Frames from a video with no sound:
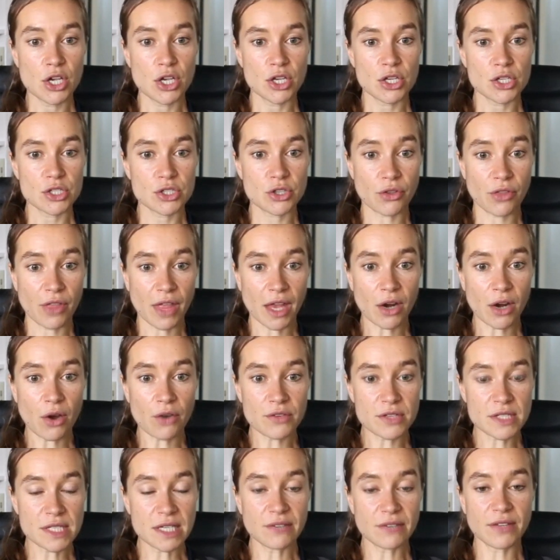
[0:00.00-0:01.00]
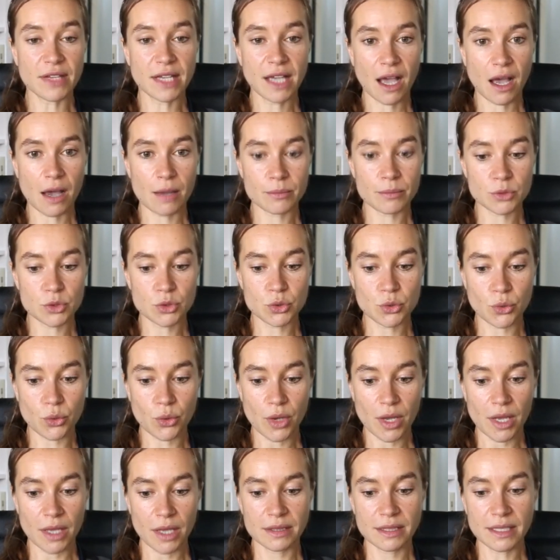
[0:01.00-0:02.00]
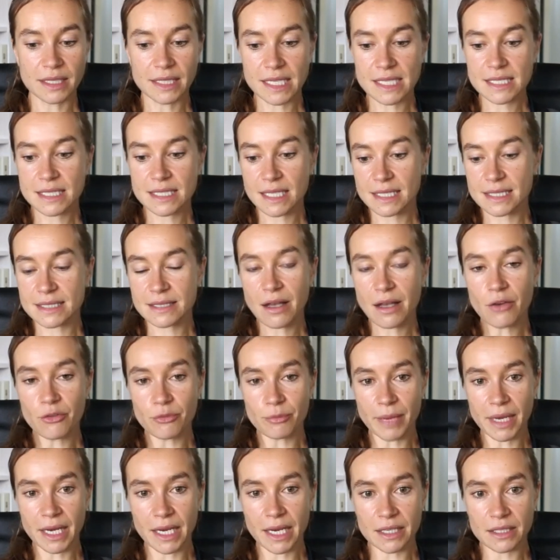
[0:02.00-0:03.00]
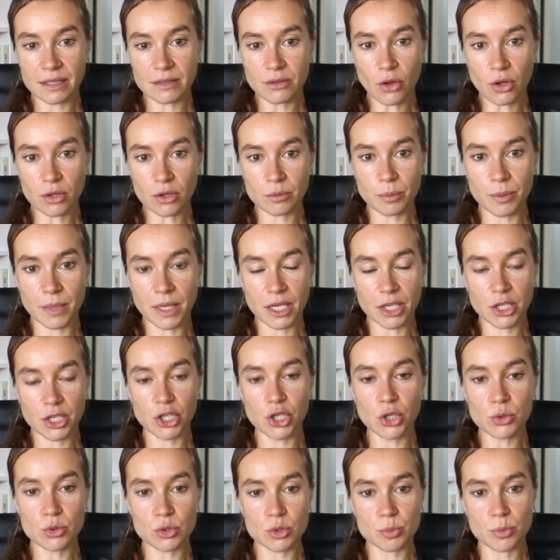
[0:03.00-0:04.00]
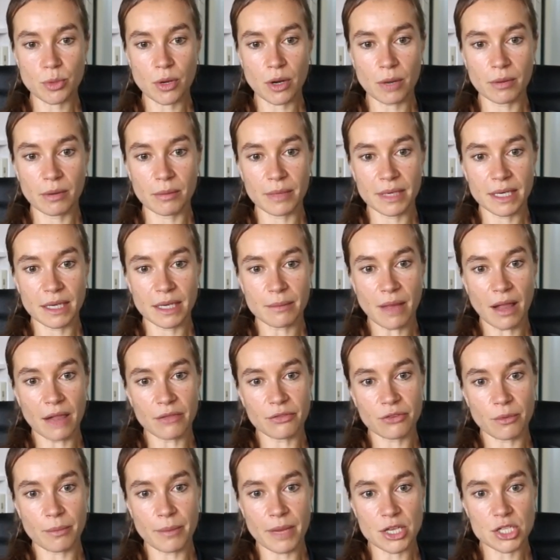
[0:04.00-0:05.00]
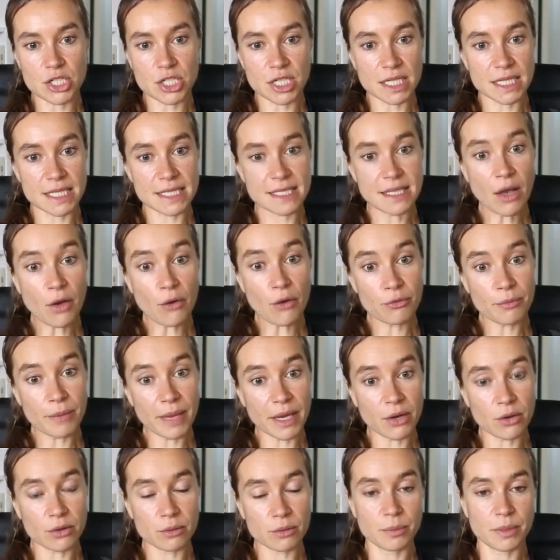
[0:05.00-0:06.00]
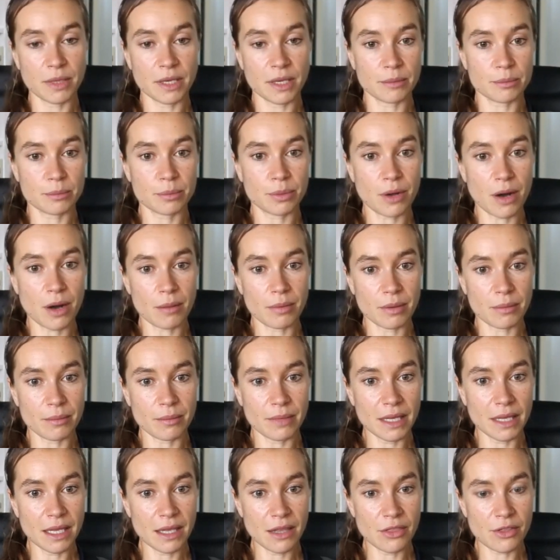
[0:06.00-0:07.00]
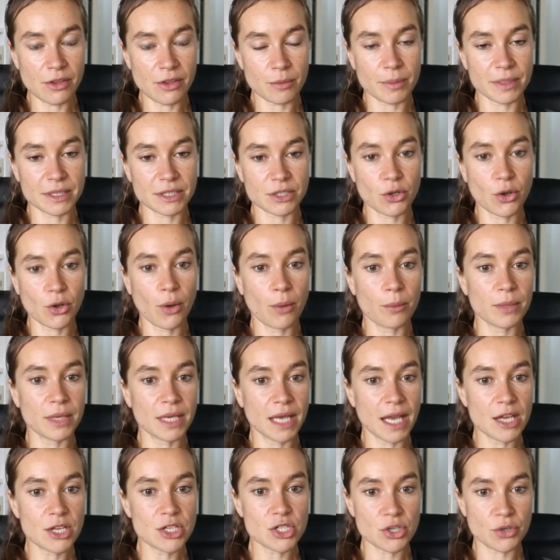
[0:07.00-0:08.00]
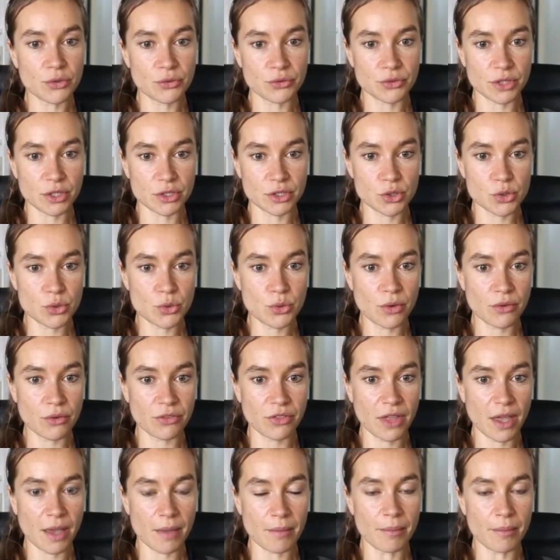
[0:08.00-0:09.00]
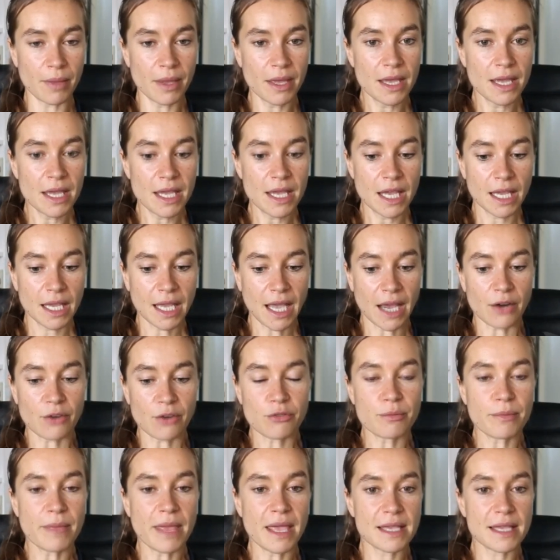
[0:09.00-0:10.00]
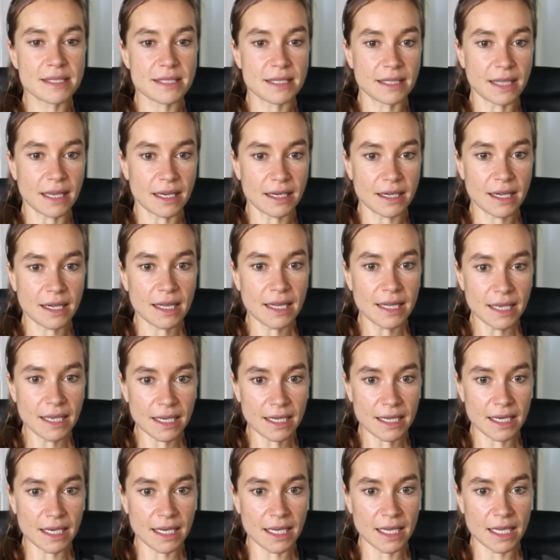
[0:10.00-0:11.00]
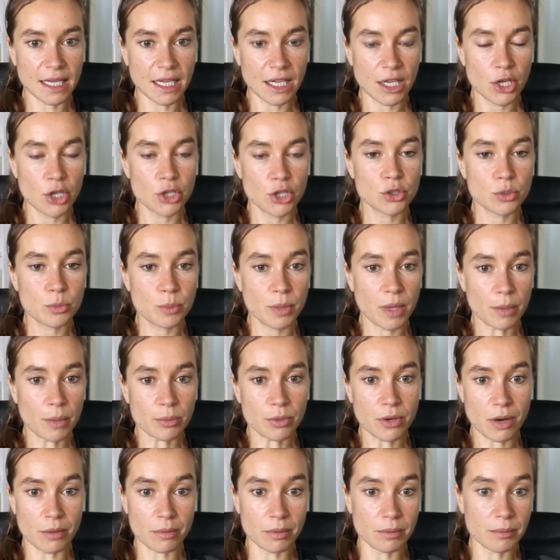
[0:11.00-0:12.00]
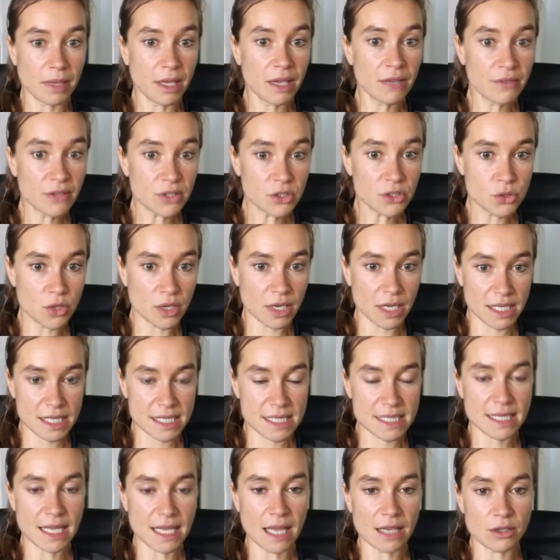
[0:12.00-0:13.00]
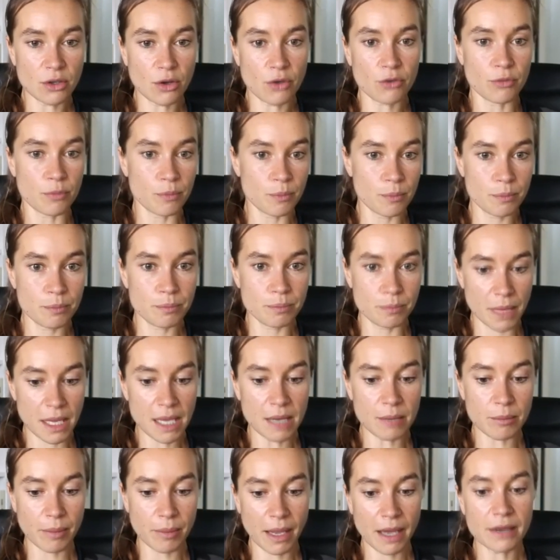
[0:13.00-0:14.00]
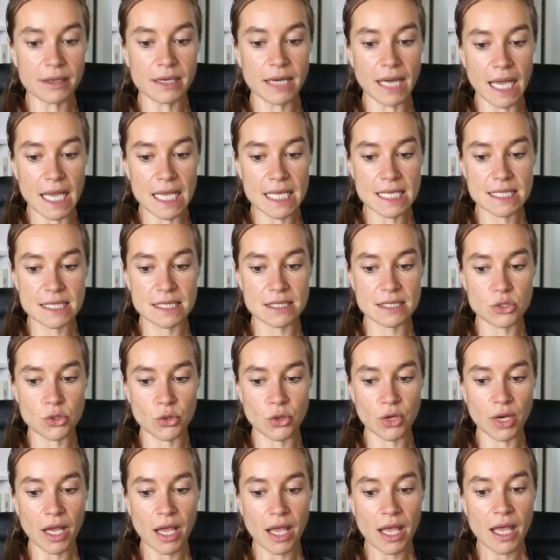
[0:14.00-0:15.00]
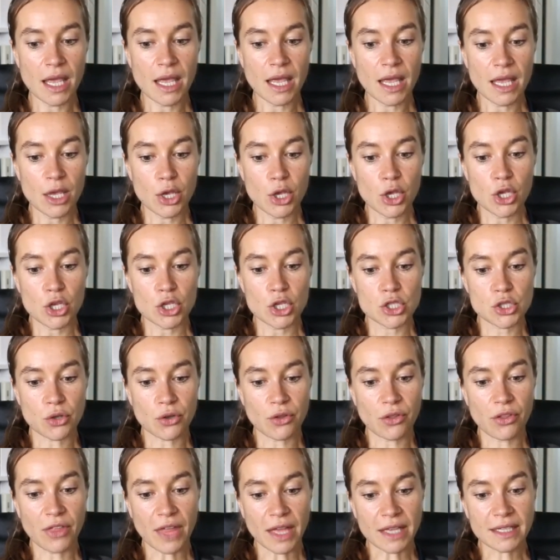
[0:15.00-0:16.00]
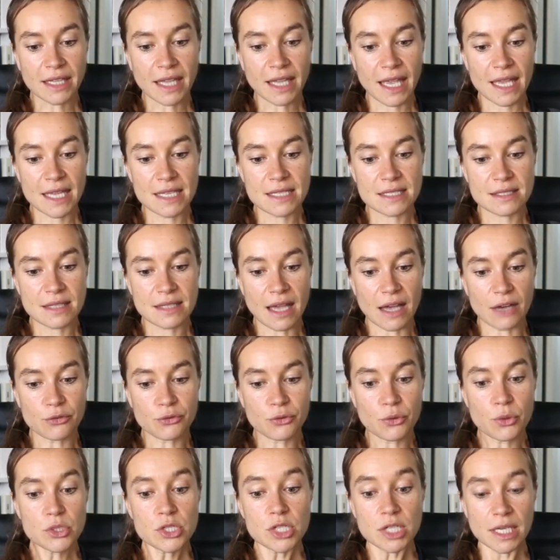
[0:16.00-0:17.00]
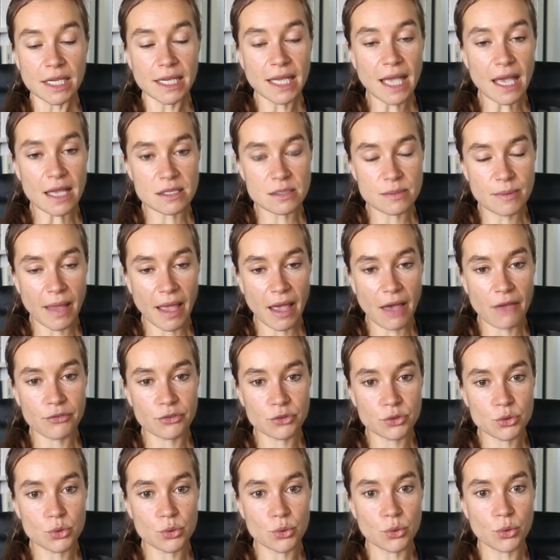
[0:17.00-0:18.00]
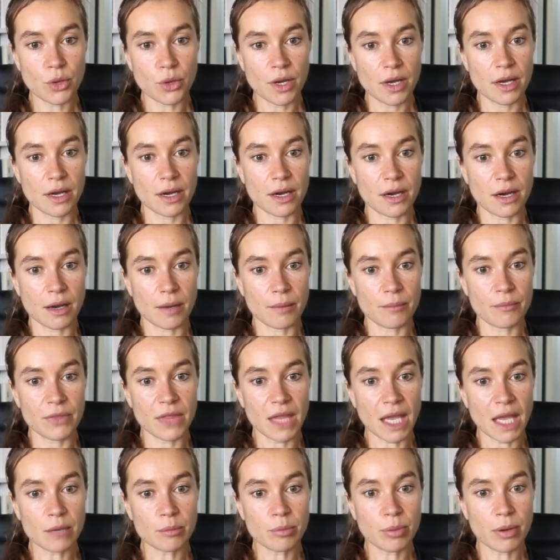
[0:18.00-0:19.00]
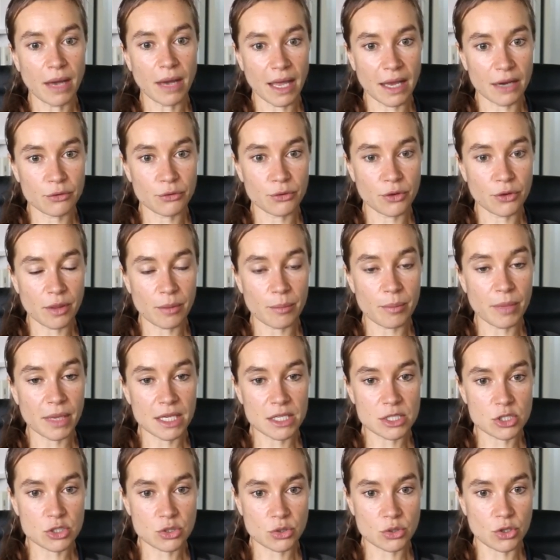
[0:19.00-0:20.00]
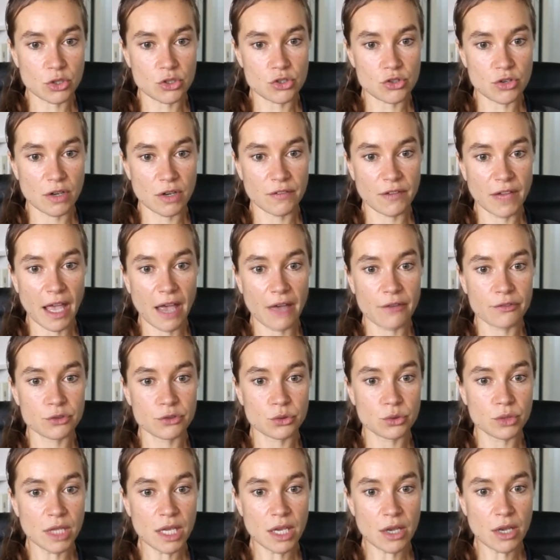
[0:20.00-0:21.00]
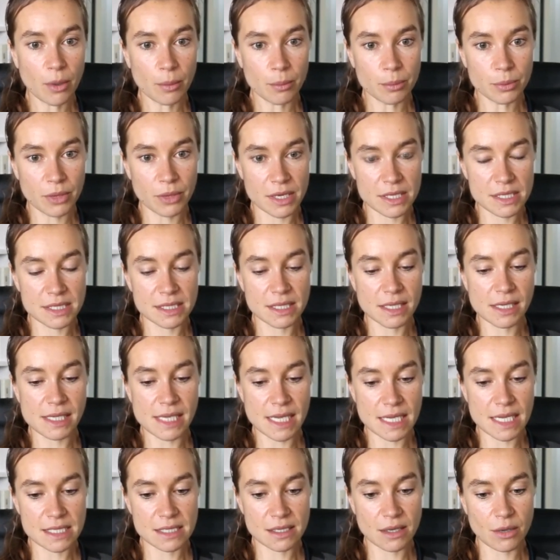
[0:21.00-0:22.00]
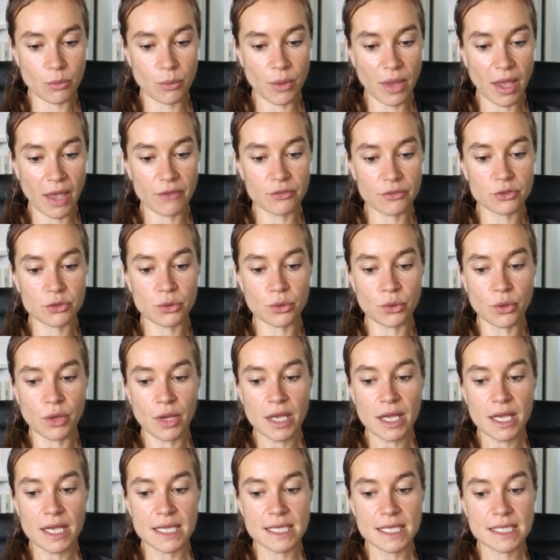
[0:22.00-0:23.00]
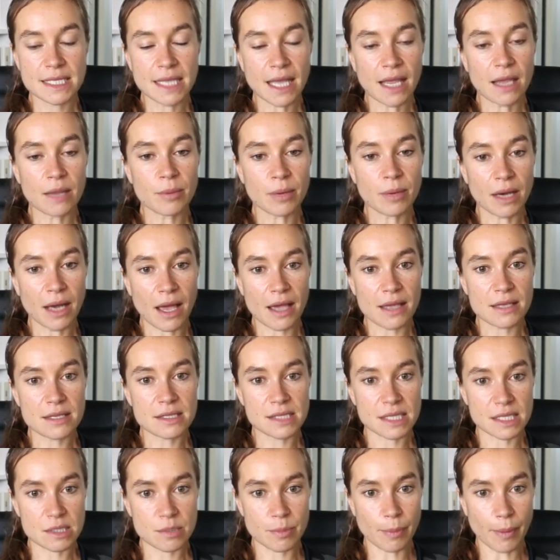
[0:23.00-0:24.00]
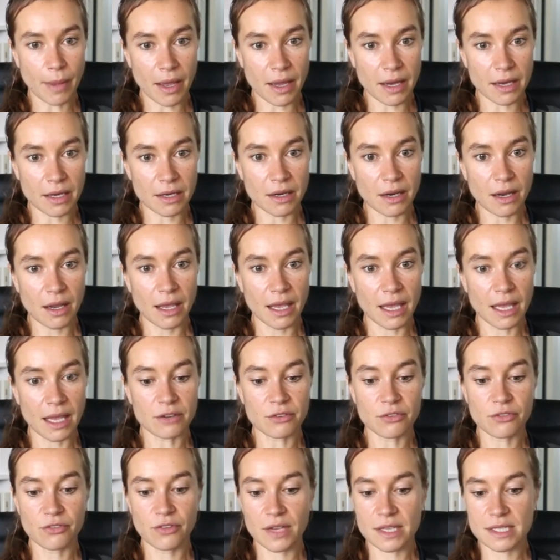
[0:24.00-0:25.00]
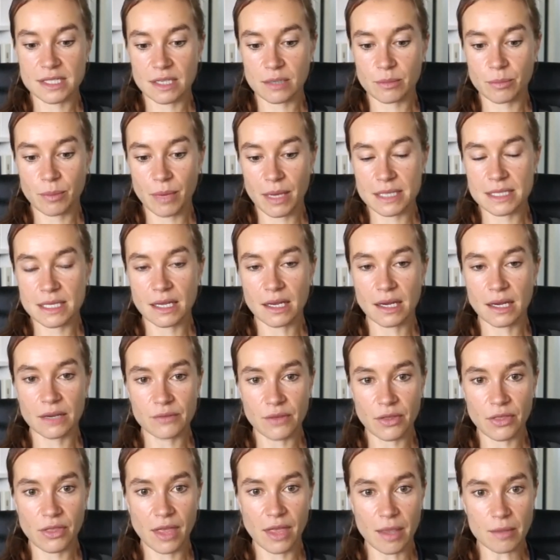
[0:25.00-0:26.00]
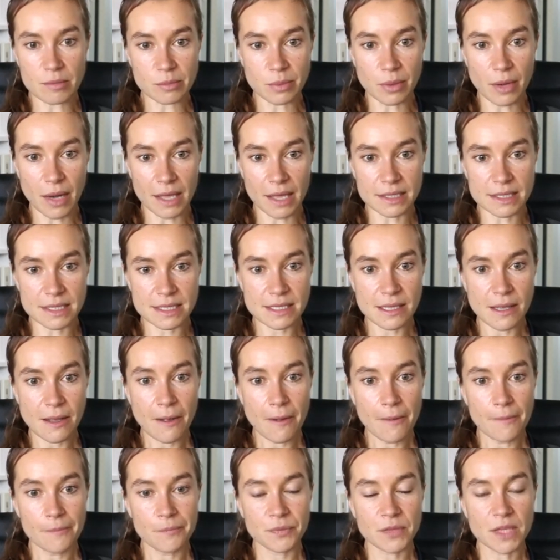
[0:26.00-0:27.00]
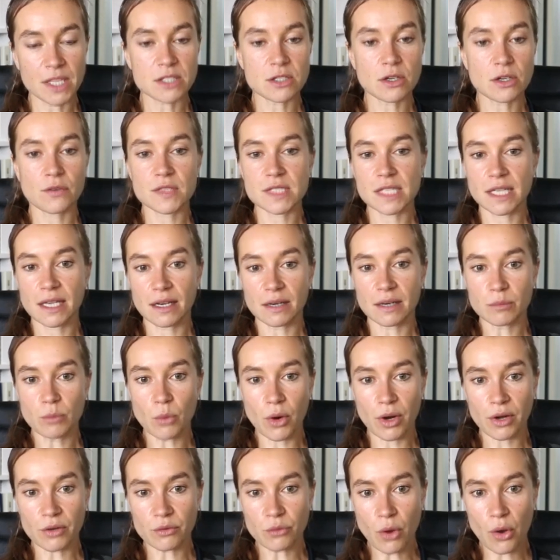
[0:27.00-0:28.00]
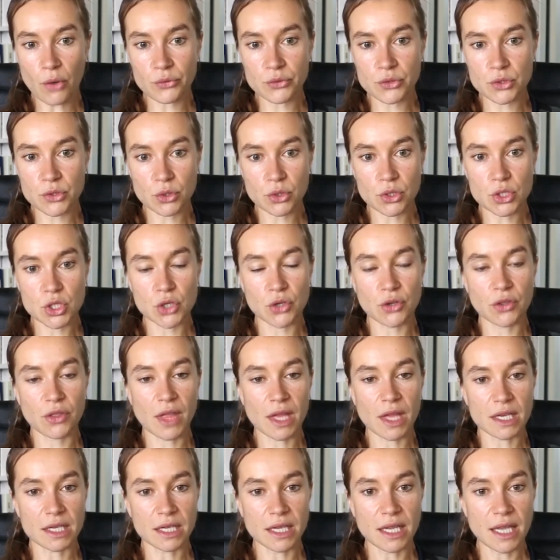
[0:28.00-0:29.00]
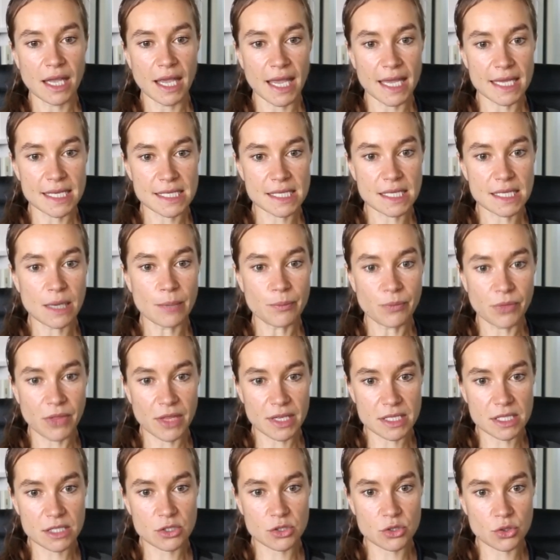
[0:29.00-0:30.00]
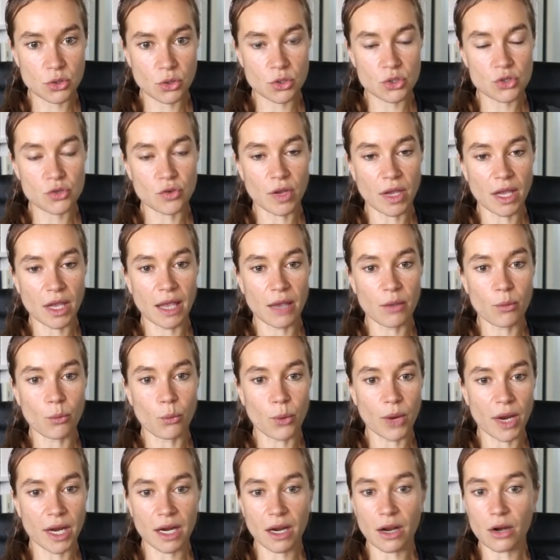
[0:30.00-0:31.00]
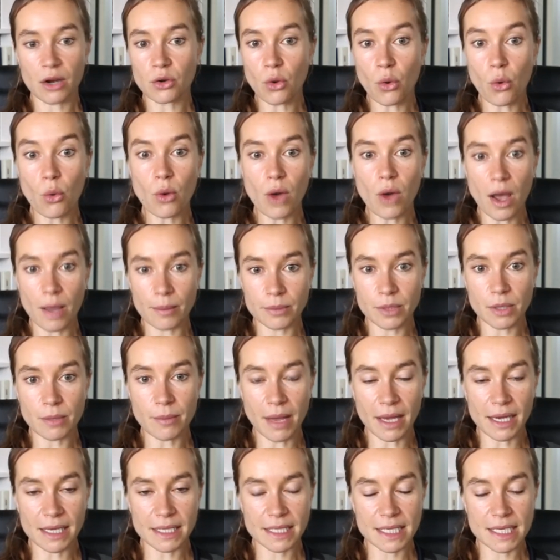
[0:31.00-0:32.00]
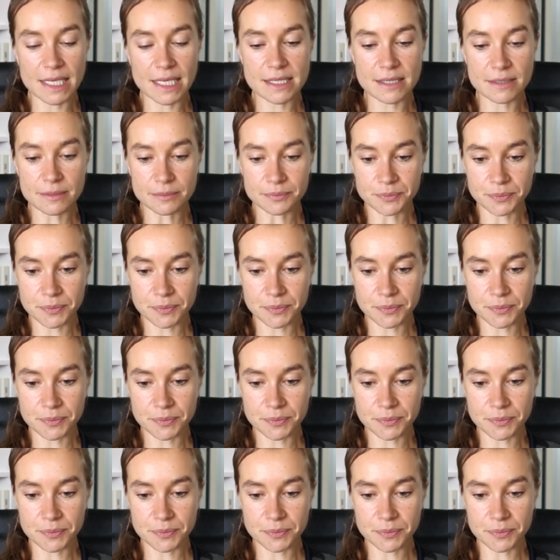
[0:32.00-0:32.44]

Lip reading: So then obviously we come to the disc itself may not be a huge problem, and the malformation itself may not be a problem either, but the combination of the two of them kind of makes it then clinically to be a problem, even to an extent of being paralyzed. So in that case, unfortunately, yes, we have to then plan for the biggest surgery. We have to decompress the disc. We have to stabilize the spine and fix it basically with implants. That's obviously a more involved surgery than a slip disc surgery where there are no abnormalities.